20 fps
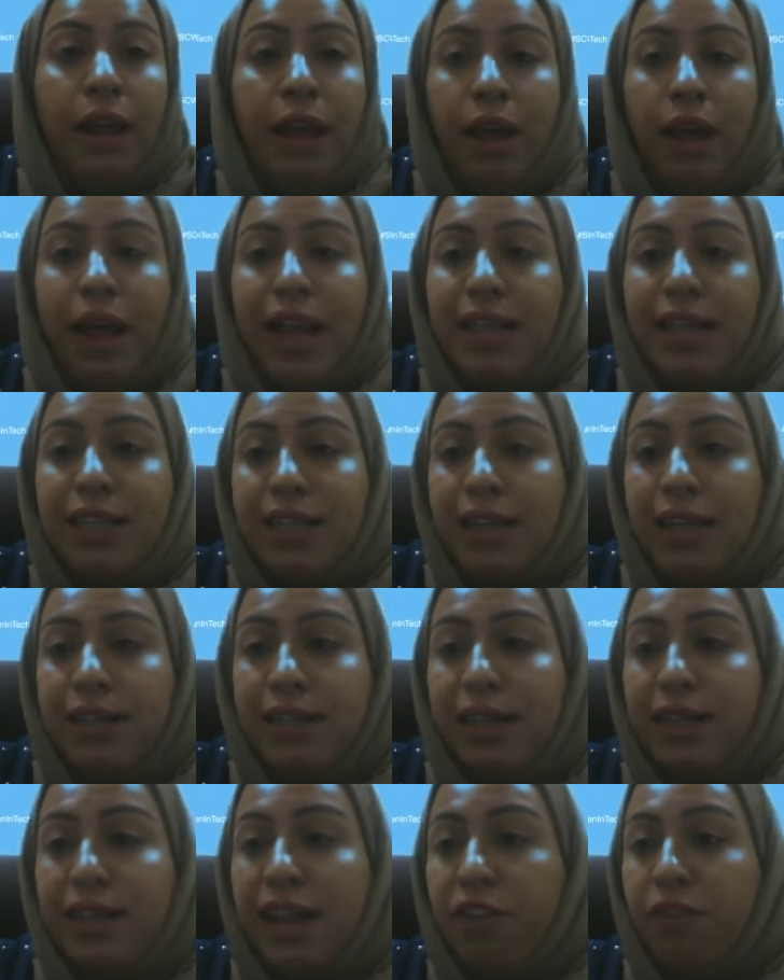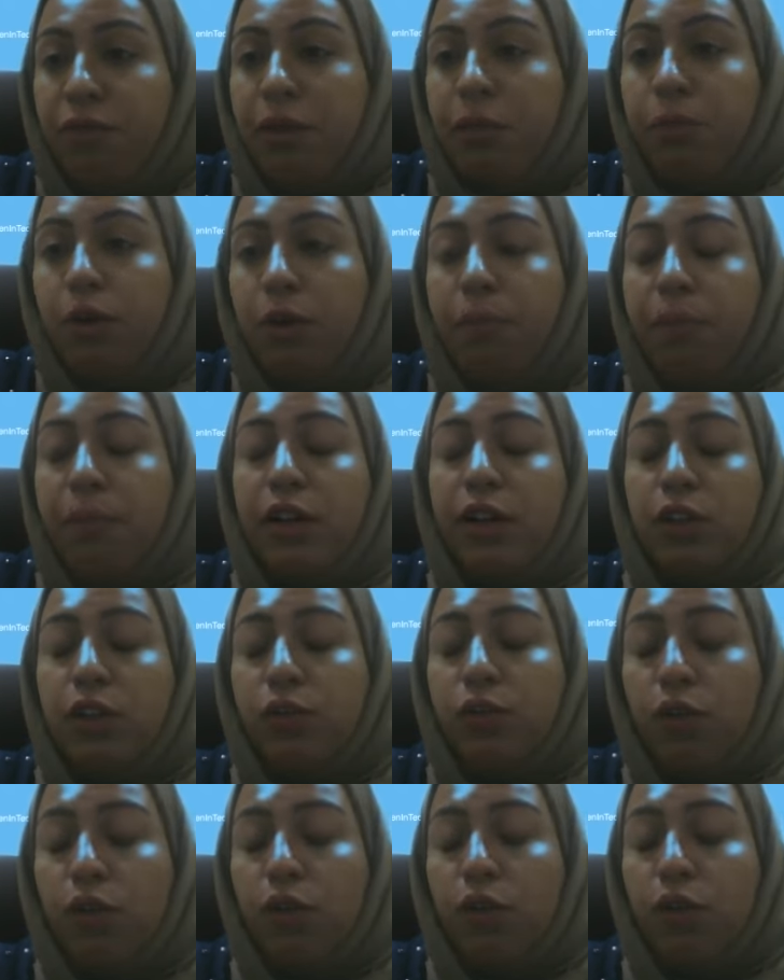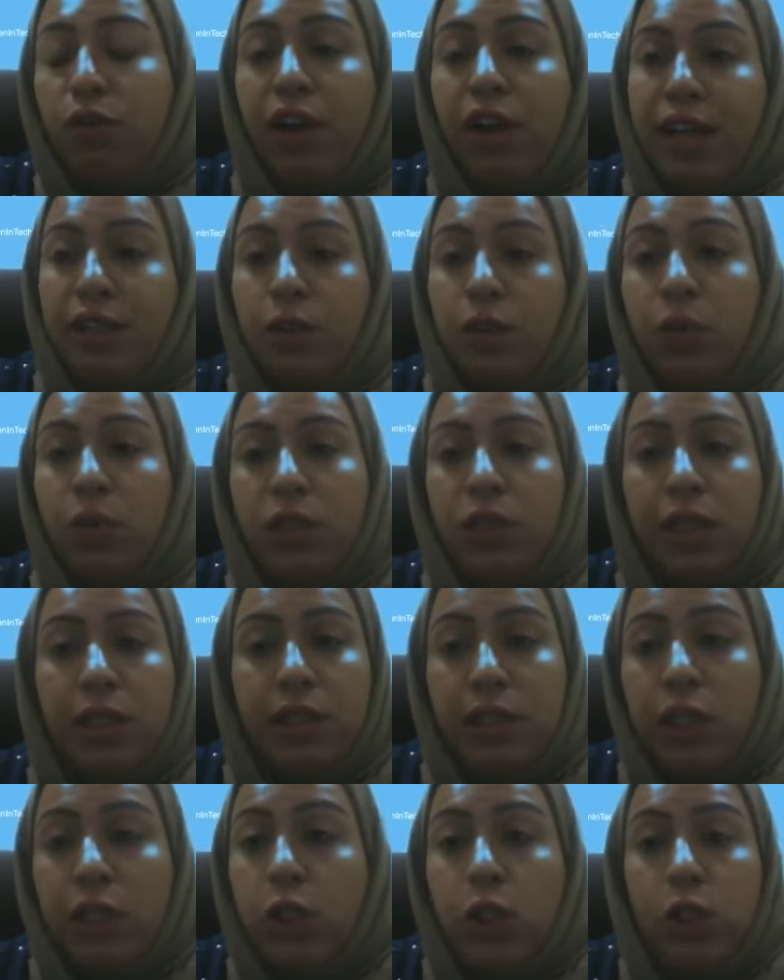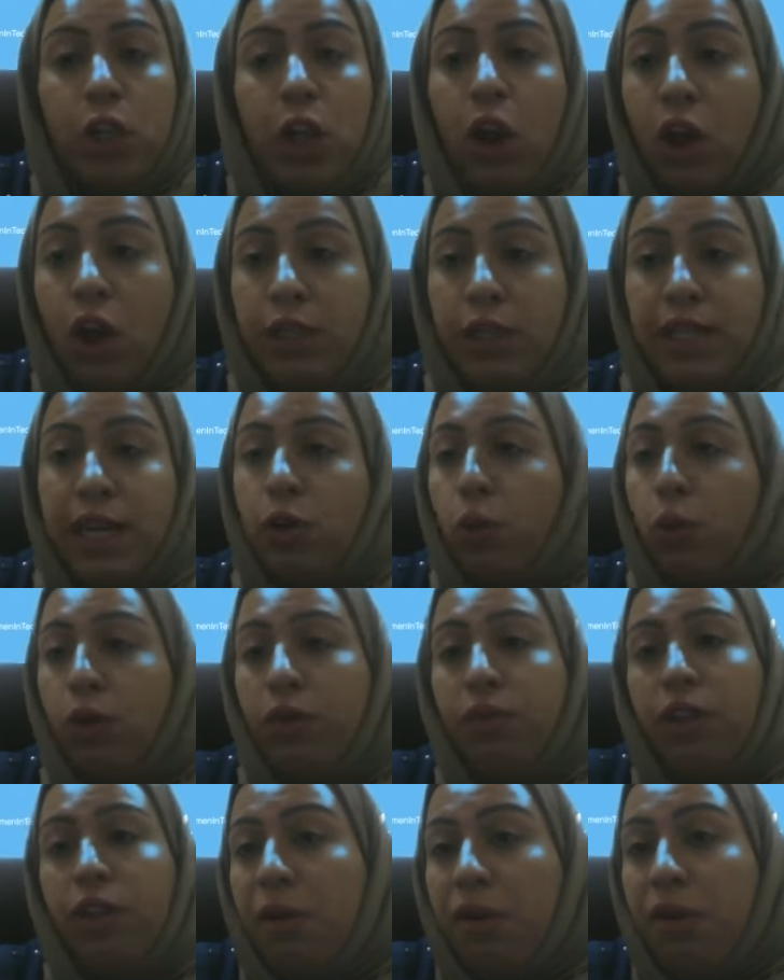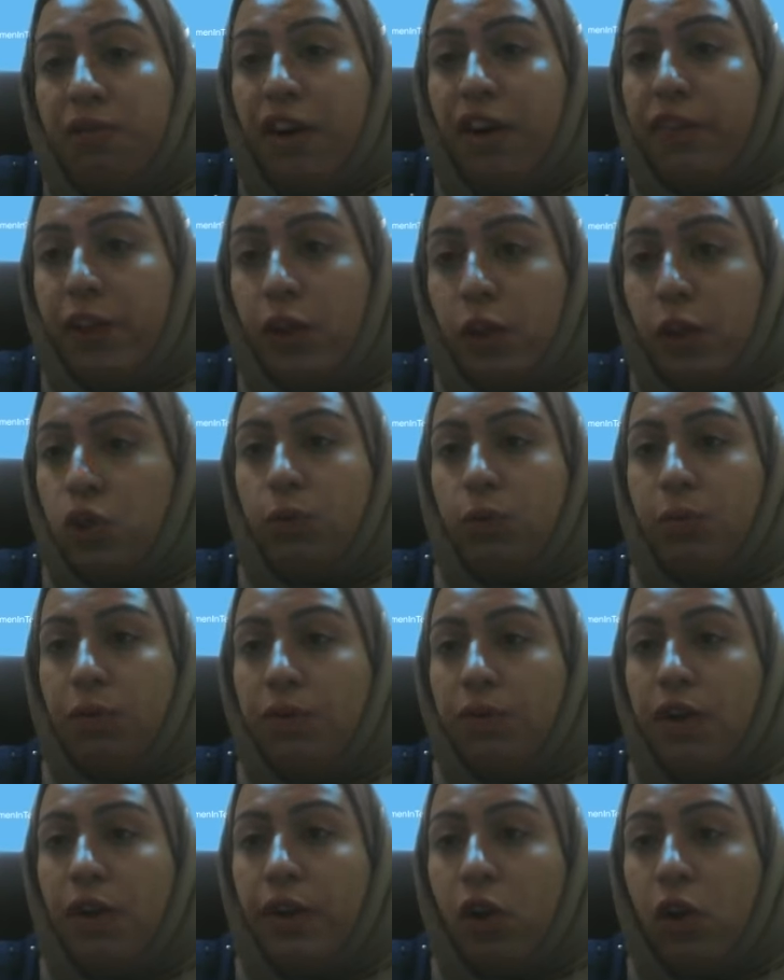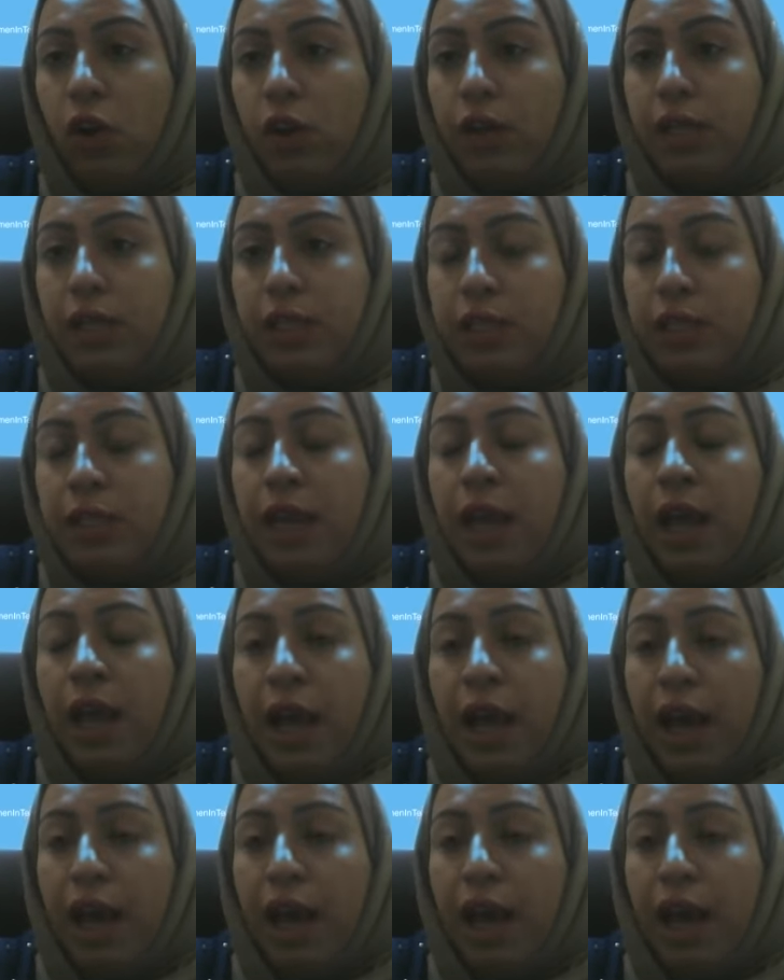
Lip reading: Excels that have been prepared for finance models. It's a lot, and all of them are very good, to be very honest.